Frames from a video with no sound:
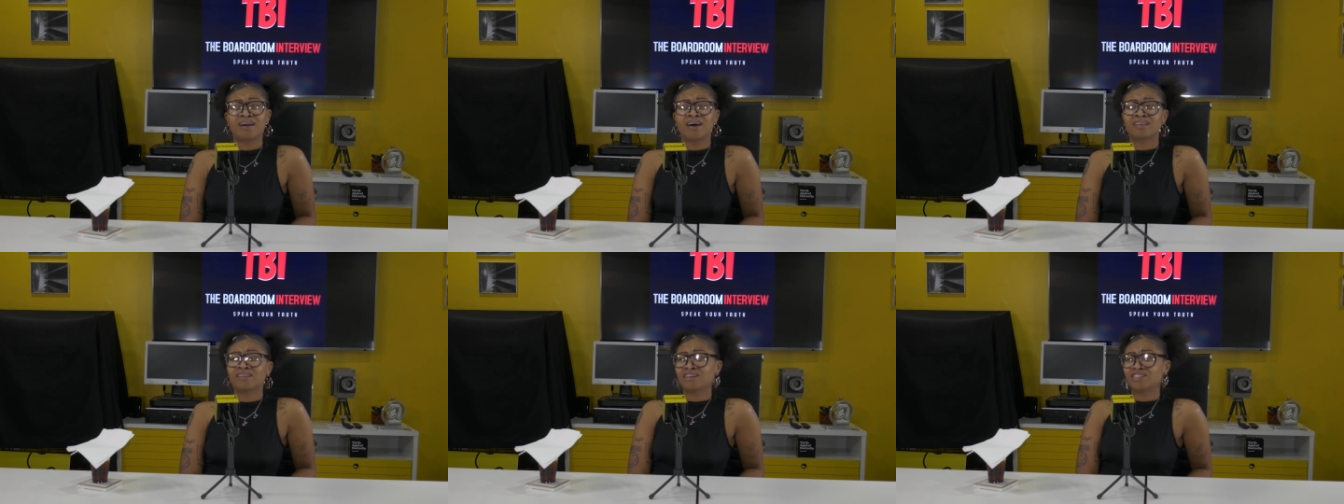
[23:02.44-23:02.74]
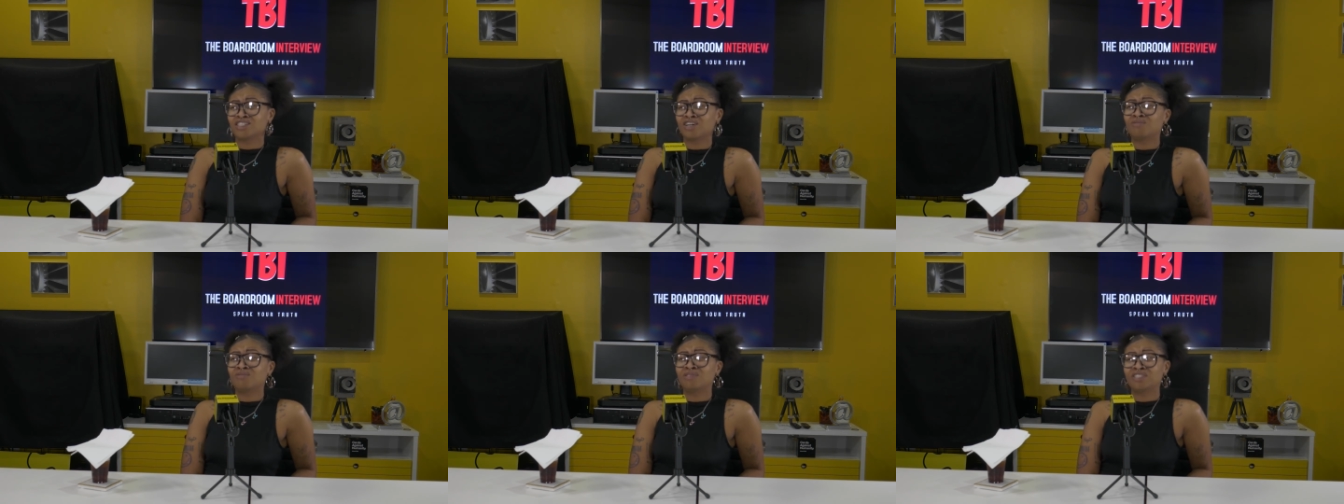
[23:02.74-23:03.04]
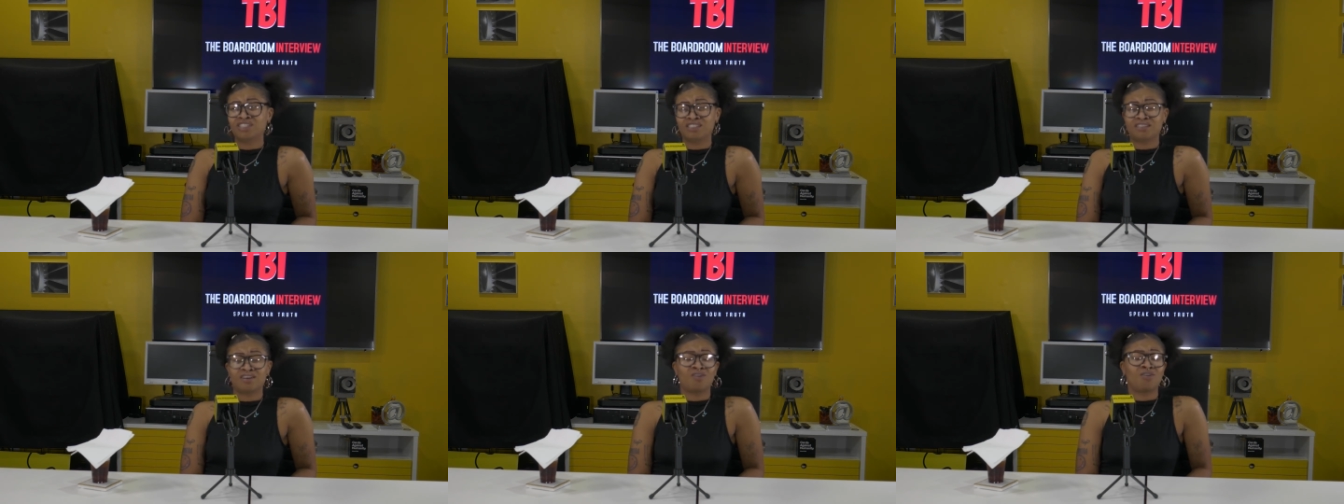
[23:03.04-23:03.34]
I thought y'all were
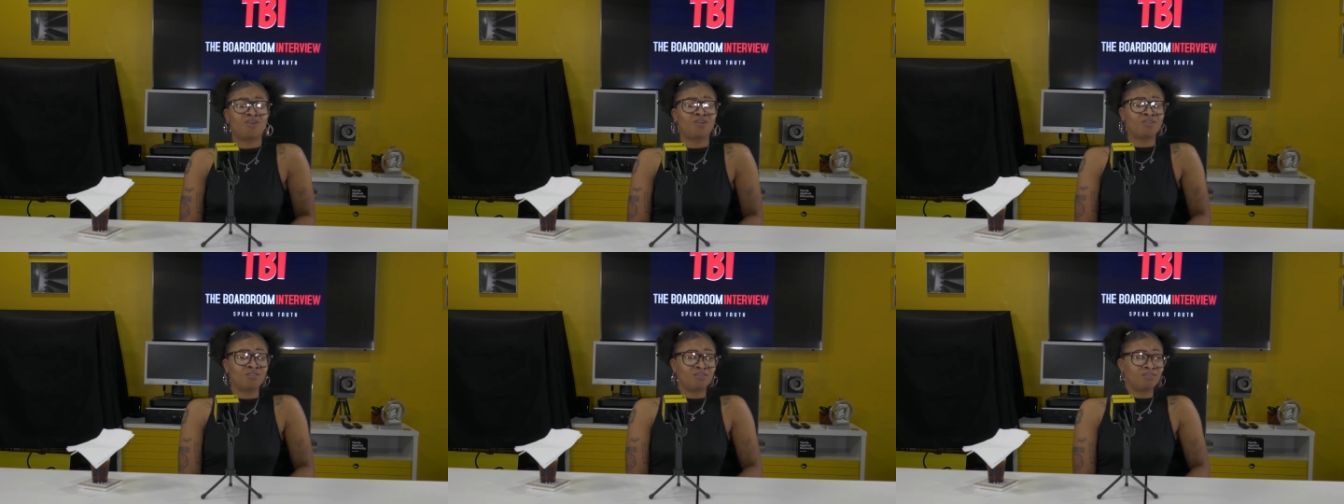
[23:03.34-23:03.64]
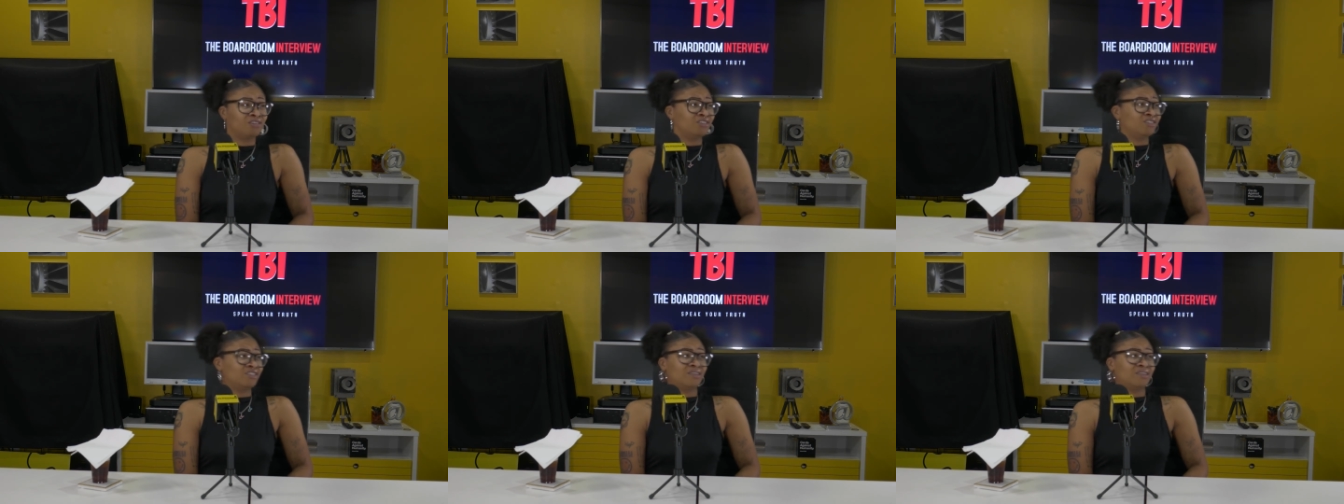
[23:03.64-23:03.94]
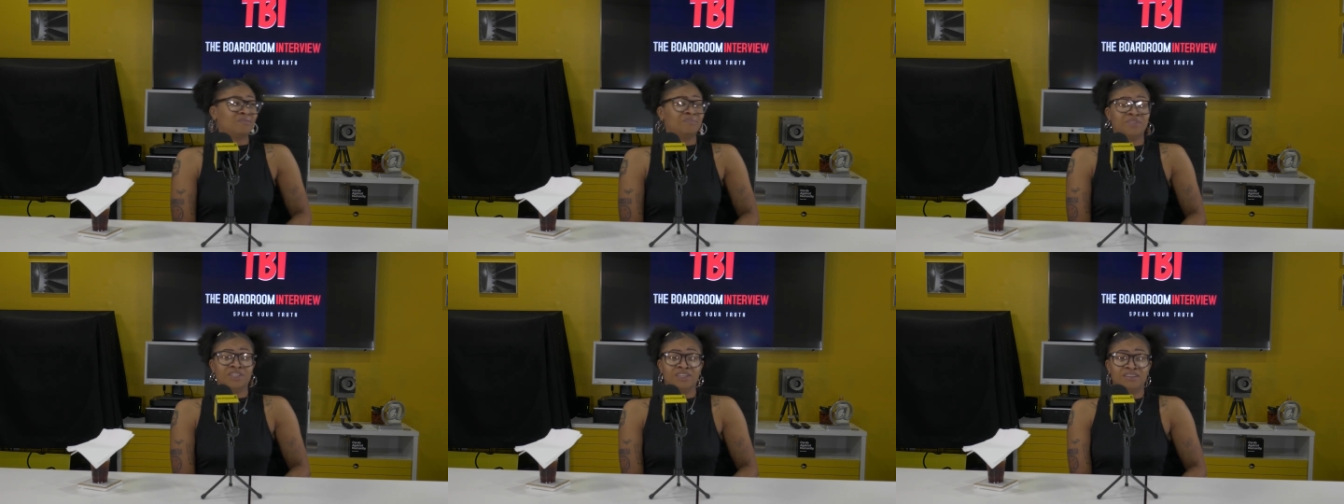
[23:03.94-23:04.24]
just a cult or
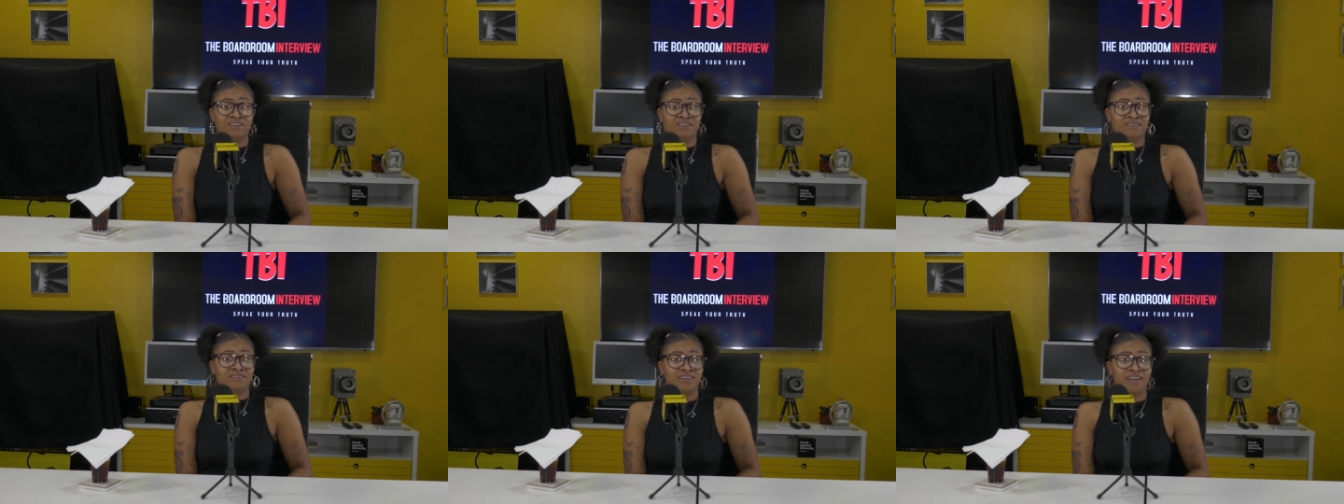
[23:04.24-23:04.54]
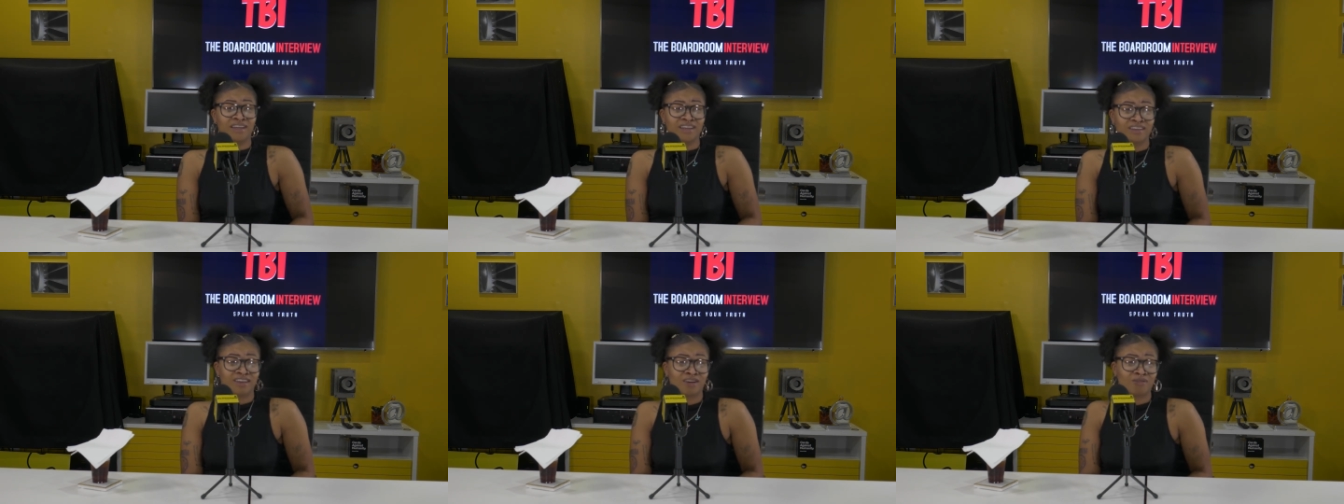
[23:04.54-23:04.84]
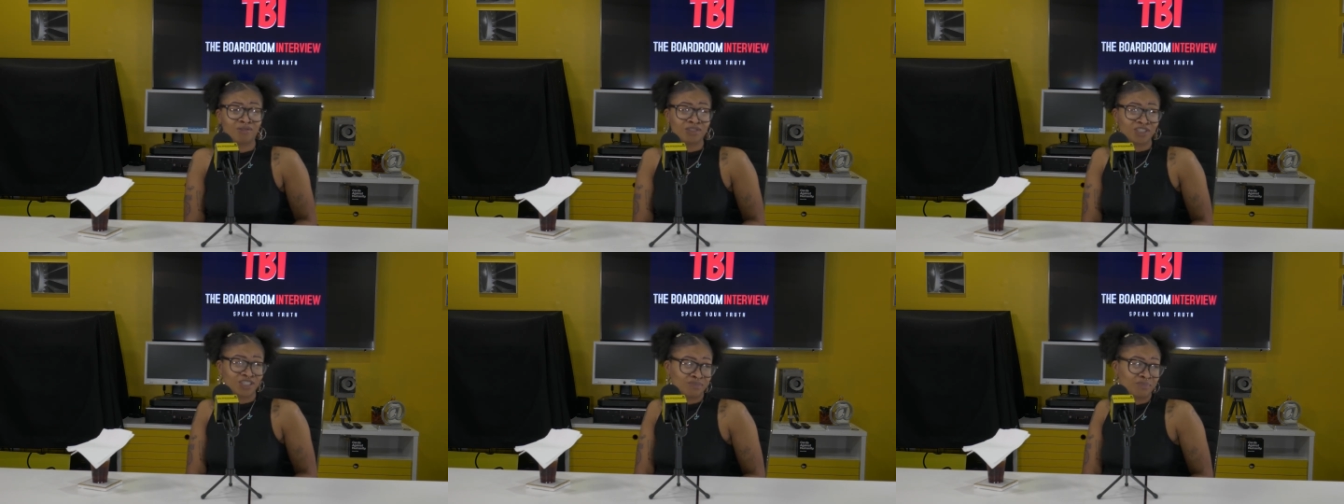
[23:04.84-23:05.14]
something. Like, y'all
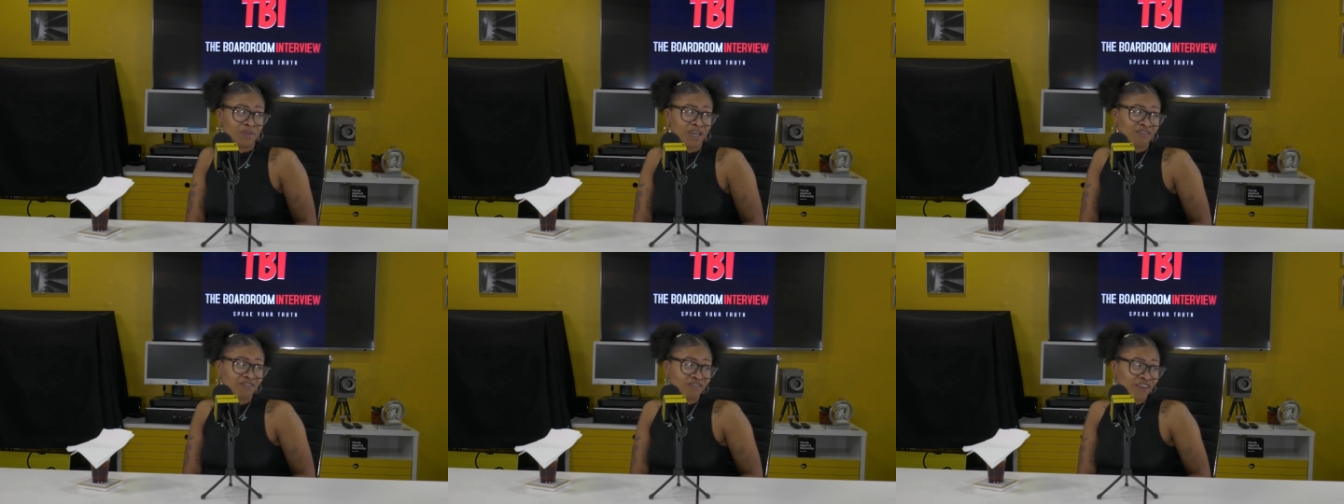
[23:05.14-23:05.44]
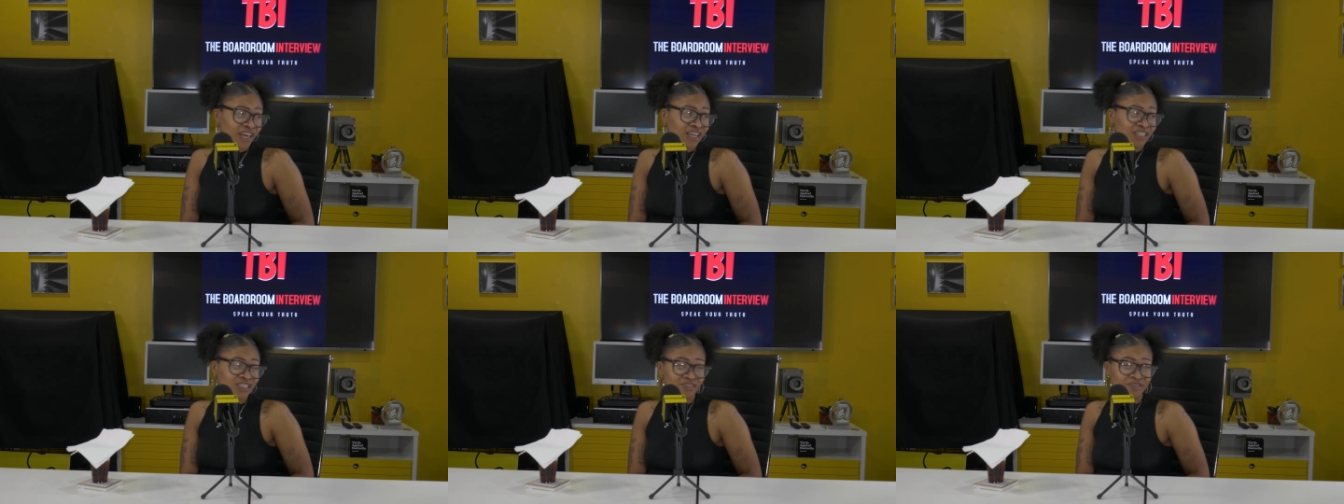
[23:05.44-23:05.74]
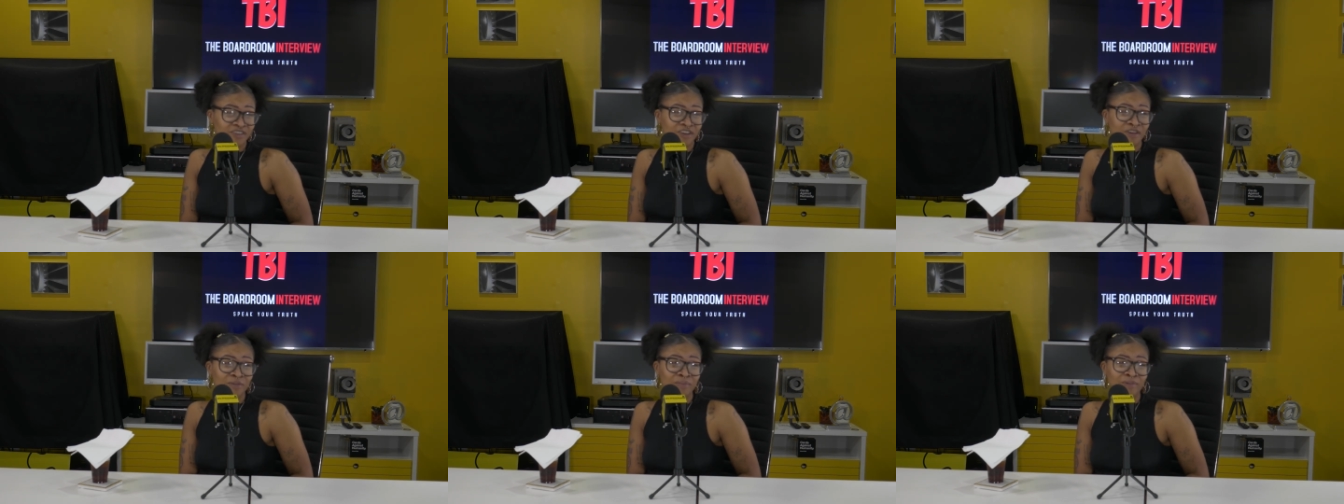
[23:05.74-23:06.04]
were just big fans of
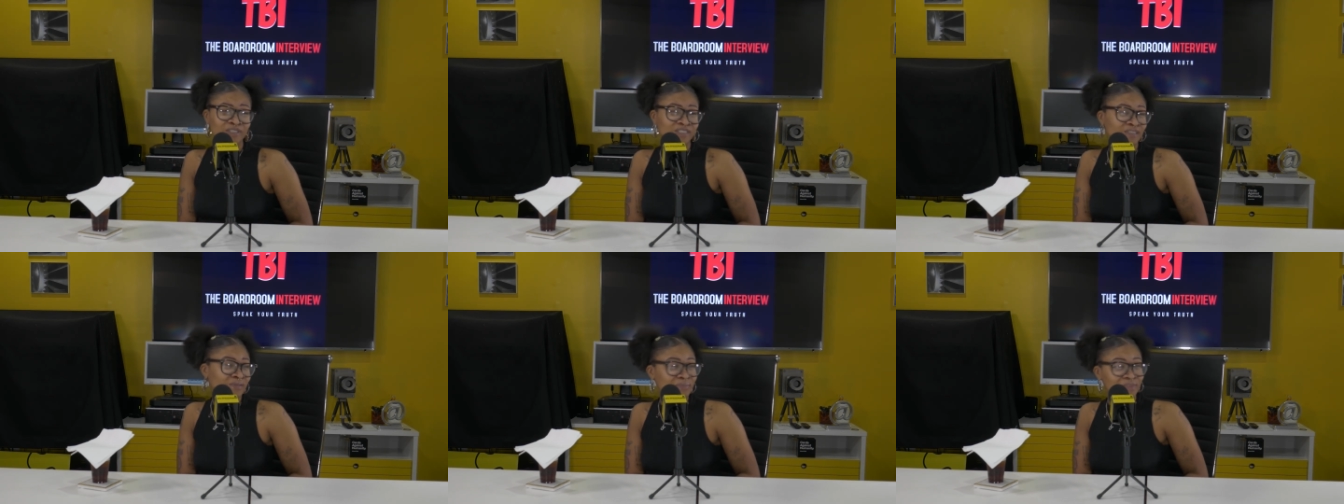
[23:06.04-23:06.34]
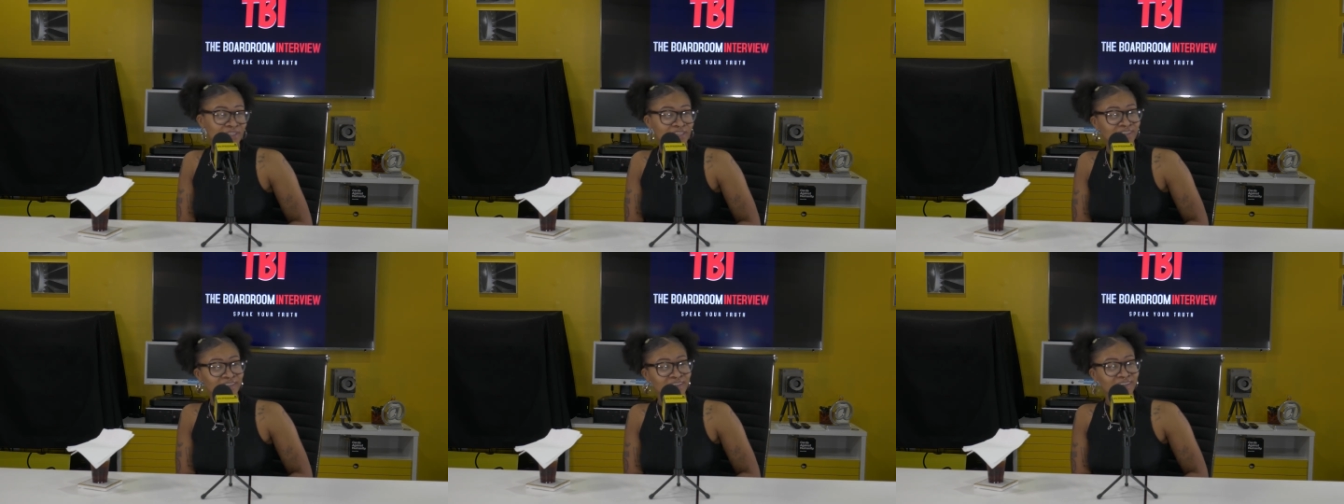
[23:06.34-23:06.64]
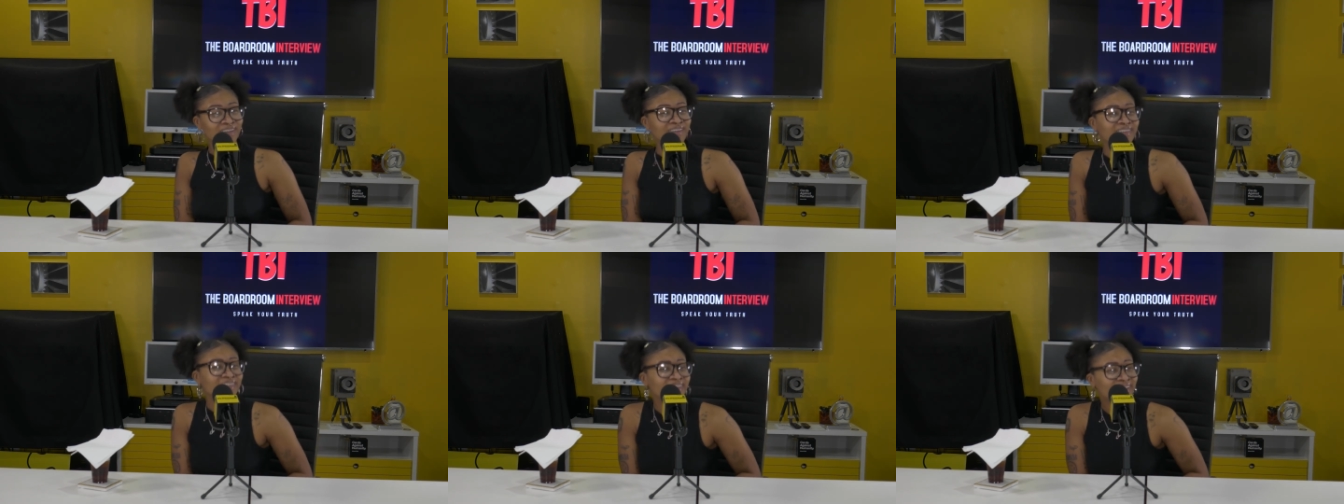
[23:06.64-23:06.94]
him or
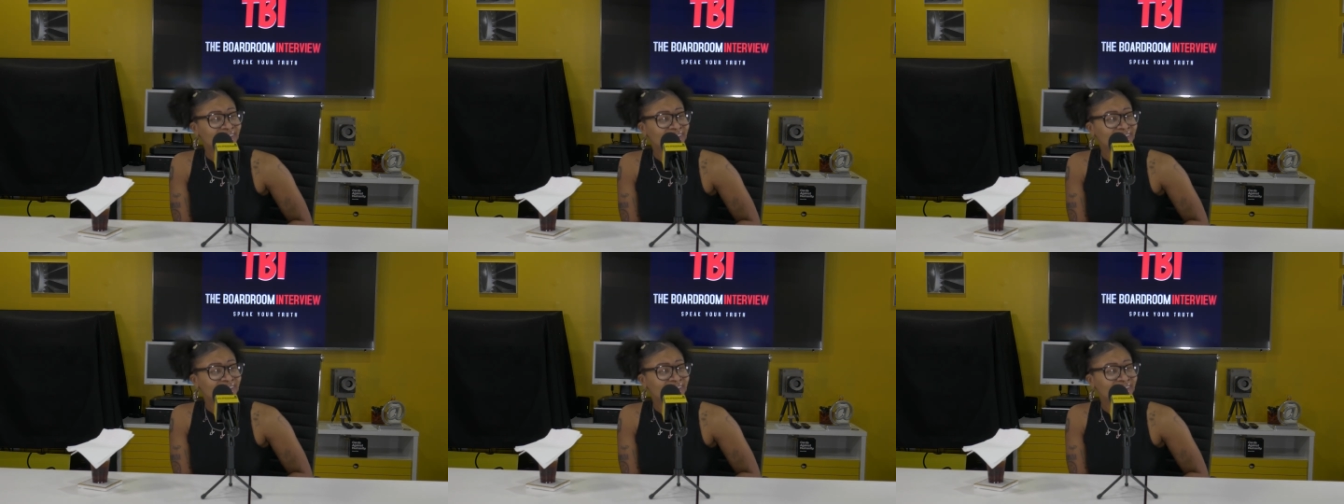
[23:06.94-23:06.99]
something.